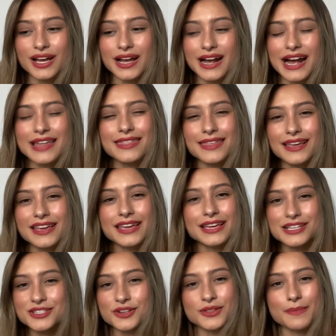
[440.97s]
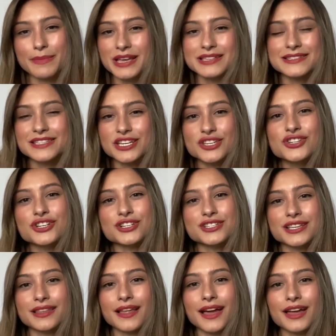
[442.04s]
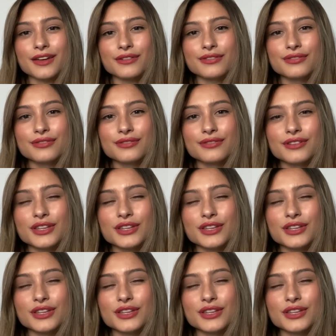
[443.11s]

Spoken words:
I think kids are the best teachers in life.